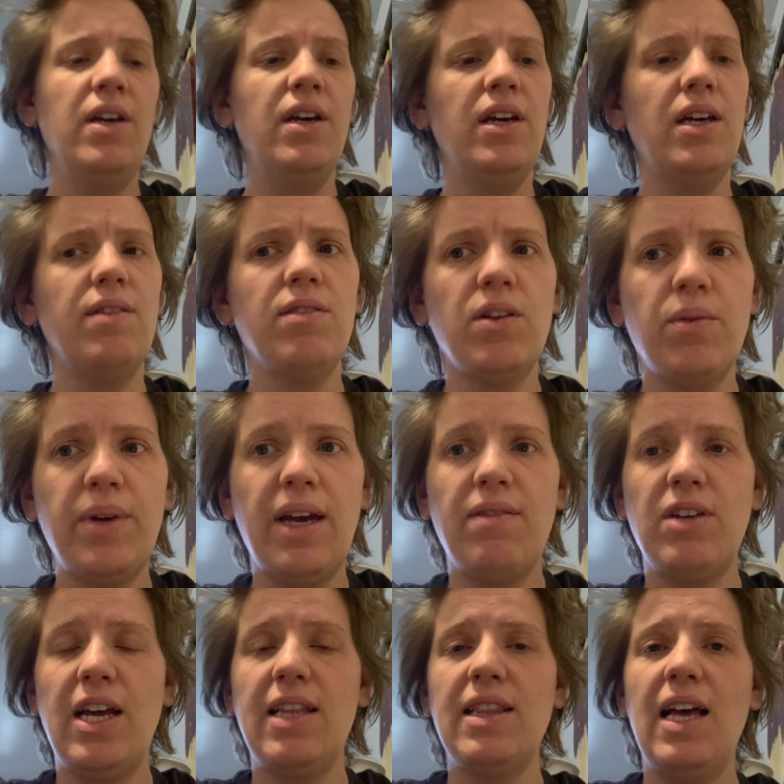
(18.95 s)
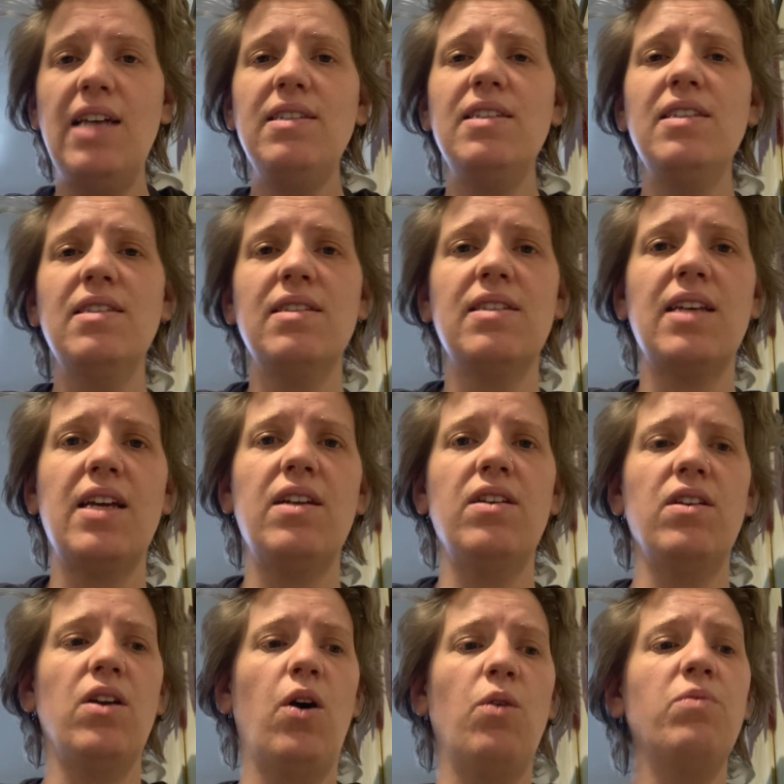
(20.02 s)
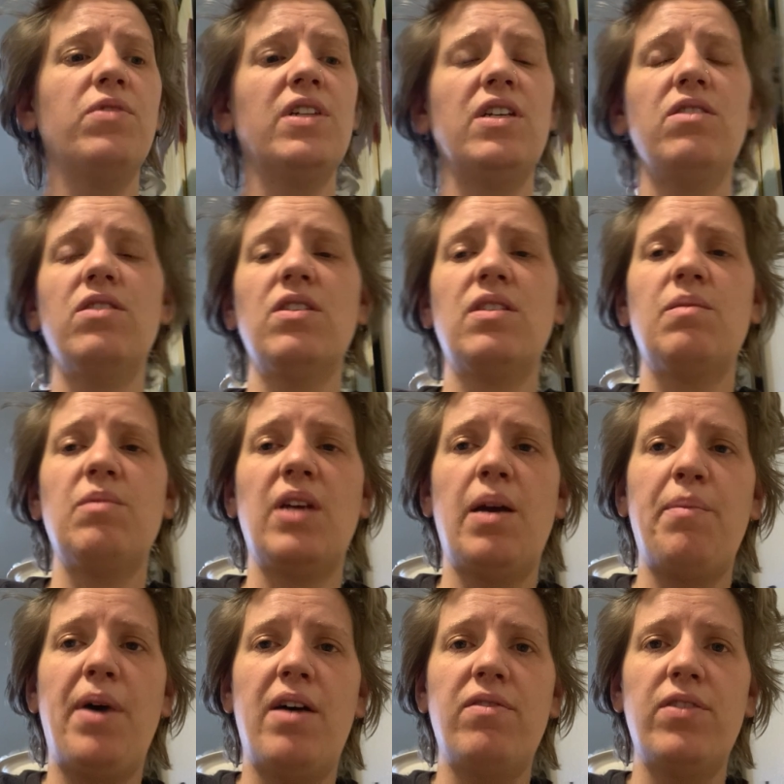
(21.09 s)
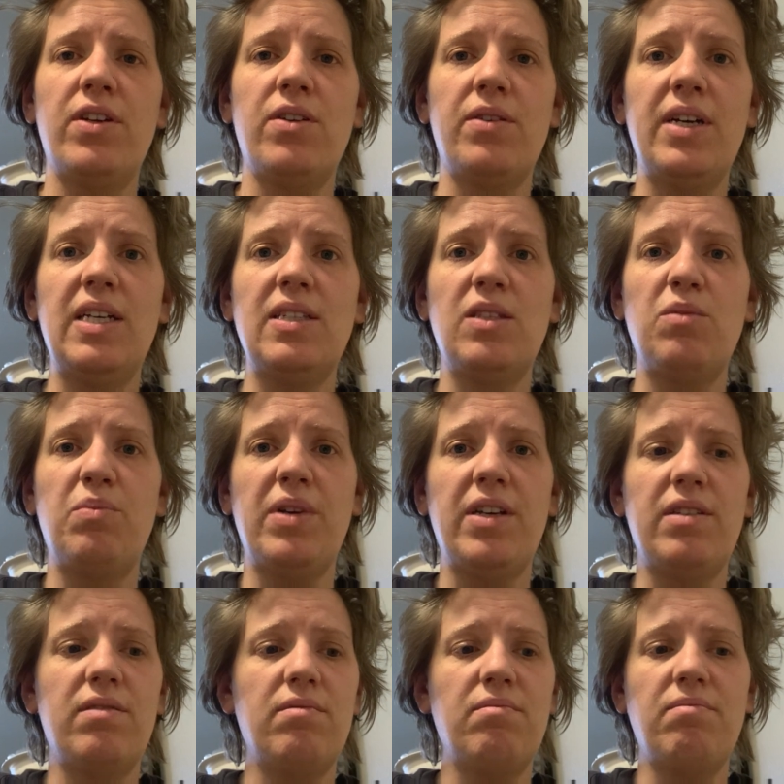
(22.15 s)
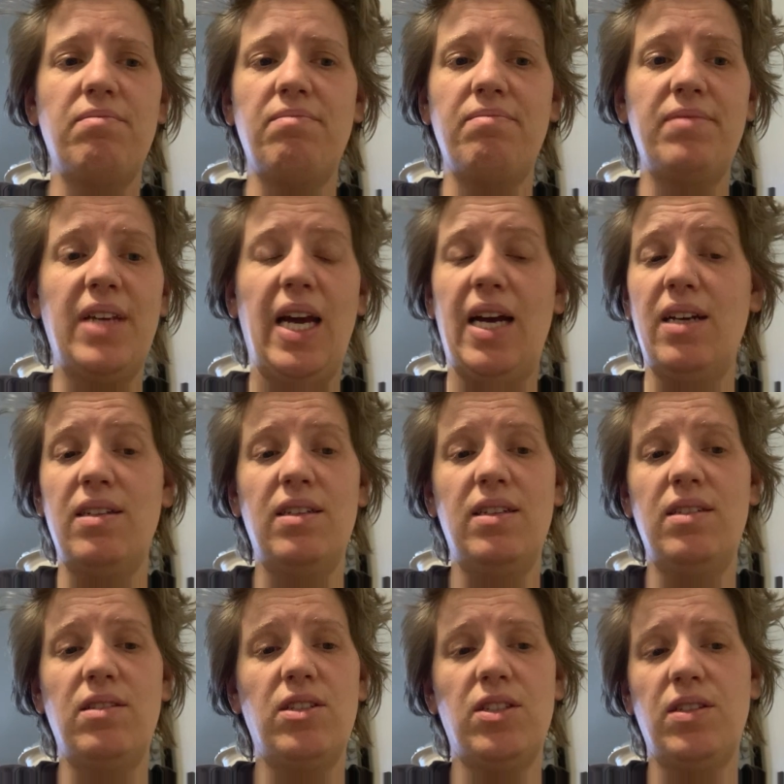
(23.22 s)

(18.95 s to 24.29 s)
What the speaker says: even though we haven't had lessons, and hopefully you took some time off for your wrist, but yeah, it